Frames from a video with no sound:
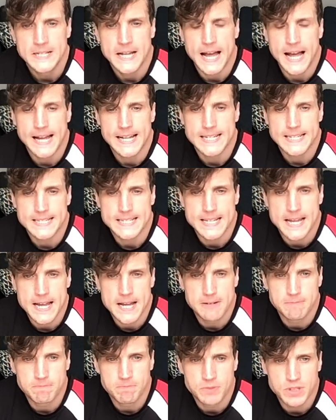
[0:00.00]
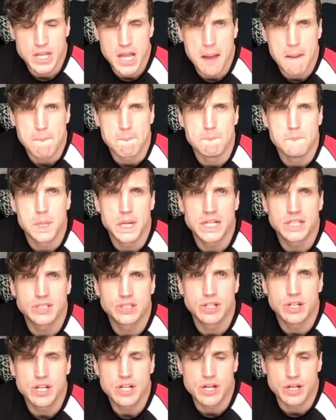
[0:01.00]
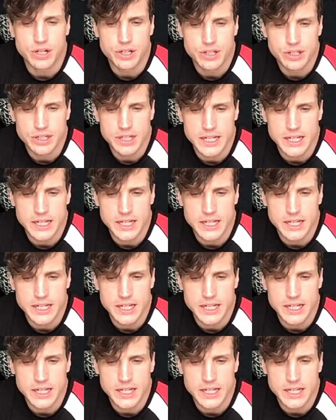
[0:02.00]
And yeah, best of luck.